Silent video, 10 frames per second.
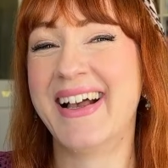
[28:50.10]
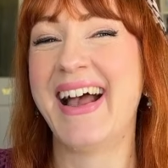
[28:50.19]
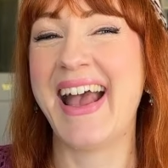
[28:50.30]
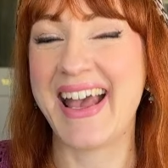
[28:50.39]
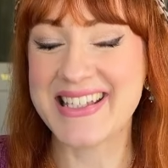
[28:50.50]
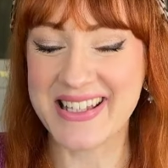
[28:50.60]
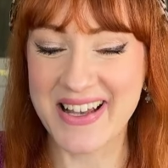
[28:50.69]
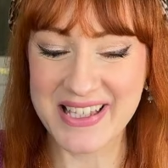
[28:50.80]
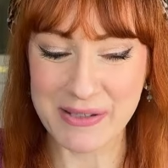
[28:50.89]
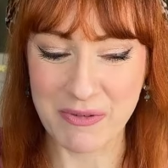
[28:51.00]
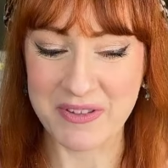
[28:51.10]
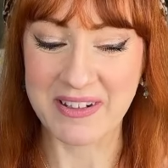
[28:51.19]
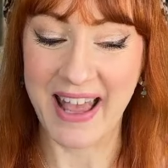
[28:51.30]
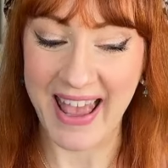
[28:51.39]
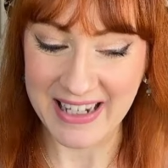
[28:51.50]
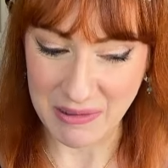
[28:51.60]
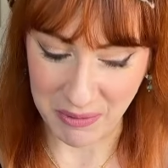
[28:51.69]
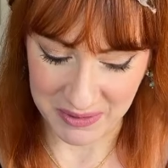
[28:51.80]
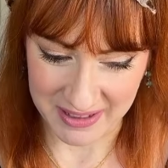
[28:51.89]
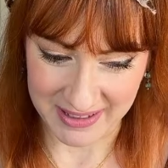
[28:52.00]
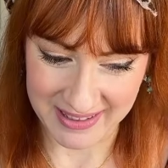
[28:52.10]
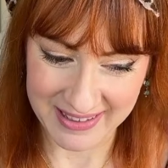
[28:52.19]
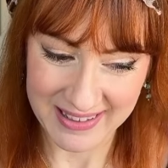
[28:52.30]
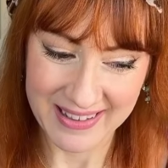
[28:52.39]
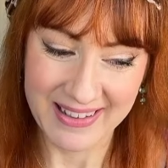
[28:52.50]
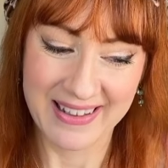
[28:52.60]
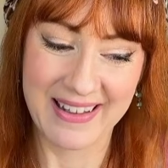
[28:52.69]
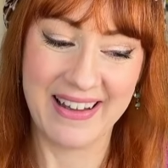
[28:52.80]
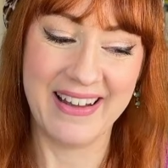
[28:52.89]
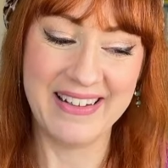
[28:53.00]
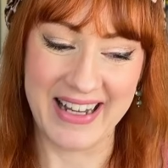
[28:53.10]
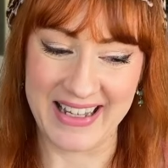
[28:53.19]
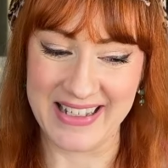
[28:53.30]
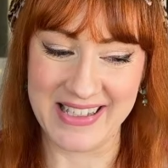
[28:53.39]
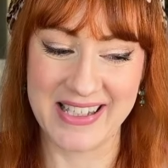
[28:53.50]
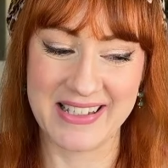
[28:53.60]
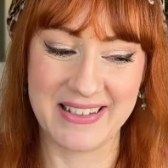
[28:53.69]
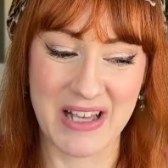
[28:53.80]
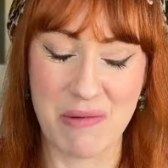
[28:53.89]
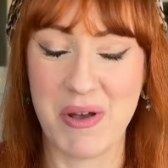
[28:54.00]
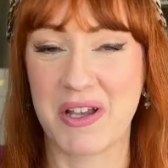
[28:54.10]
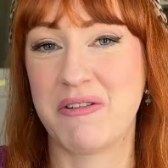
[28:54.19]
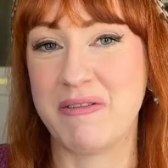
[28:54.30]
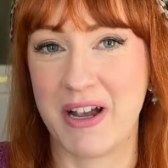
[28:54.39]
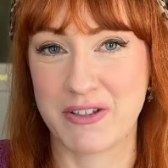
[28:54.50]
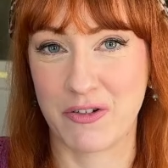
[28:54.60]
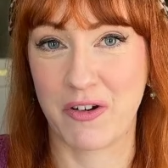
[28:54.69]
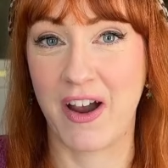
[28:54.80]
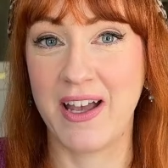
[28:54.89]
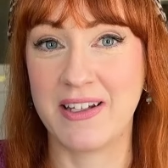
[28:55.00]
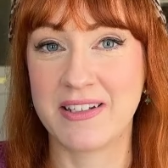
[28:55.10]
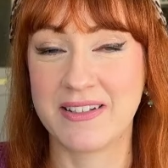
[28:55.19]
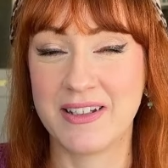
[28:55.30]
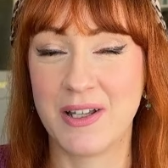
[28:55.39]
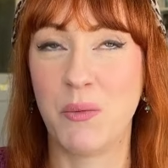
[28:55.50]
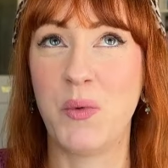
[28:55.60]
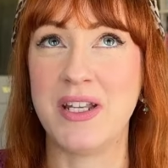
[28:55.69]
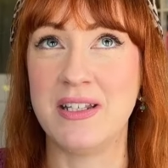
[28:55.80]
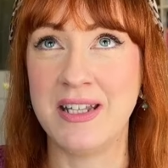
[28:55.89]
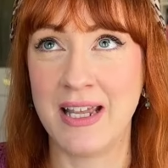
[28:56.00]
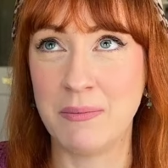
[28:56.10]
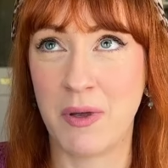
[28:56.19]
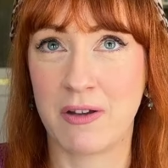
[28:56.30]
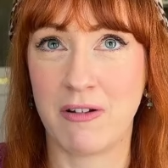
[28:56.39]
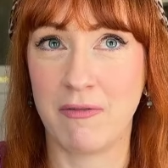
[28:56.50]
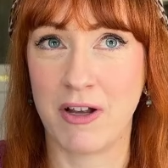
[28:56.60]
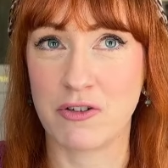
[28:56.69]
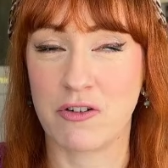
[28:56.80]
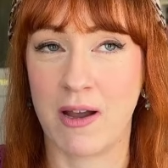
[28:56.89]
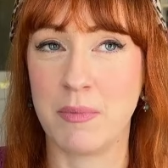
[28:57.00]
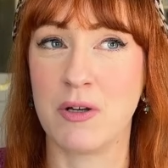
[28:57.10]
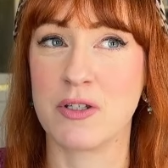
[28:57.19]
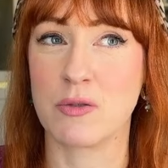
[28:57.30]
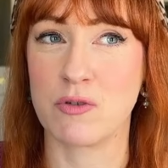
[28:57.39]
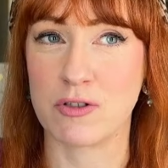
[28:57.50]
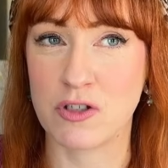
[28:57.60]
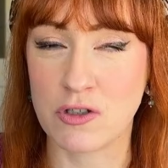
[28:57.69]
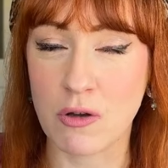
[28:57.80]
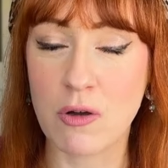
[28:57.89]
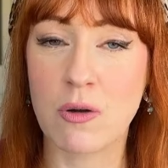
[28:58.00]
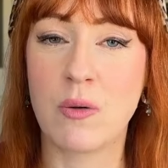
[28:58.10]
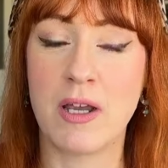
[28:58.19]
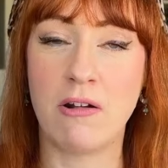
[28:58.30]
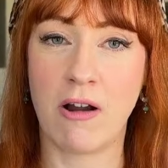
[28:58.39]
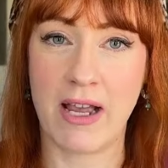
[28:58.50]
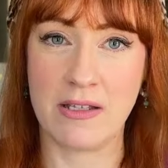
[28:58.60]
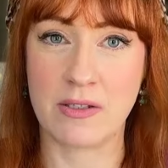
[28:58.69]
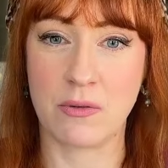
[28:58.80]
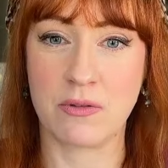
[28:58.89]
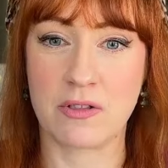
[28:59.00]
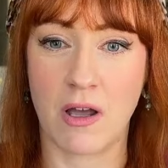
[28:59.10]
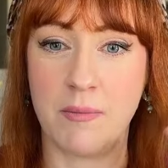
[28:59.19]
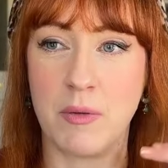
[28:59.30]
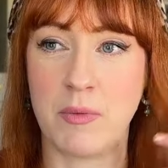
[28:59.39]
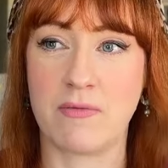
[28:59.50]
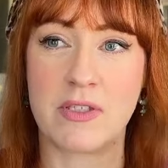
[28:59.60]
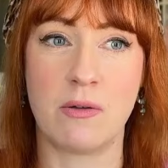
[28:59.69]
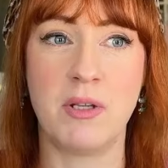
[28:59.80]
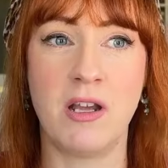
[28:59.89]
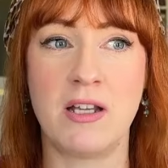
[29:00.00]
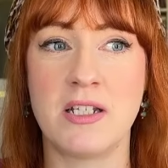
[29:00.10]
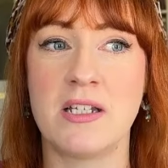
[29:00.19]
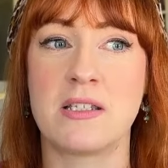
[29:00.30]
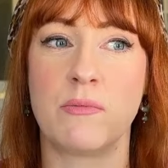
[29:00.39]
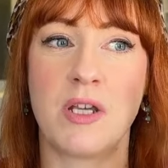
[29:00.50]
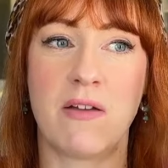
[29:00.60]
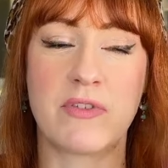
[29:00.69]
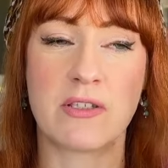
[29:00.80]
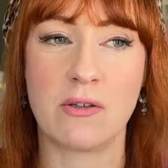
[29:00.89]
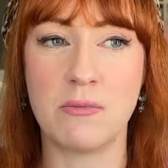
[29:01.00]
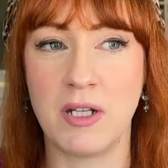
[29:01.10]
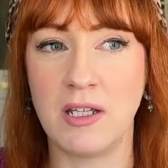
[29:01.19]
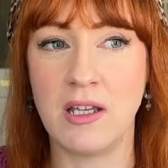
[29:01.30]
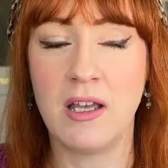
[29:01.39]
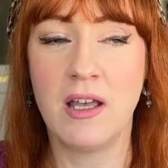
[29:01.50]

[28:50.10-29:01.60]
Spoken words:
Air signs, more than anybody, needs Mercury retrograde. We need Mercury retrograde because we're so in our heads all the time, and we have so many ideas, and we have so many